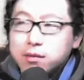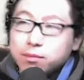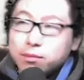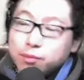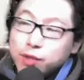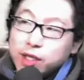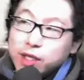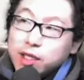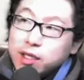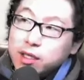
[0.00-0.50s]

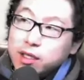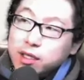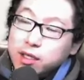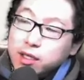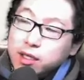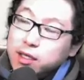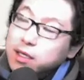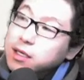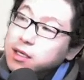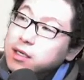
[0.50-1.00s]
pretty
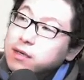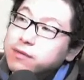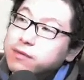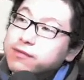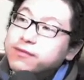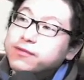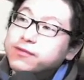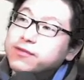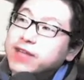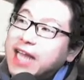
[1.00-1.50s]

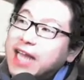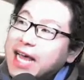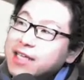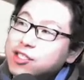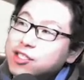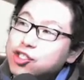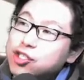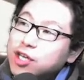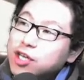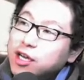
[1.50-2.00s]

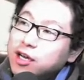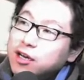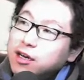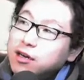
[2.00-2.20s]
flashy. I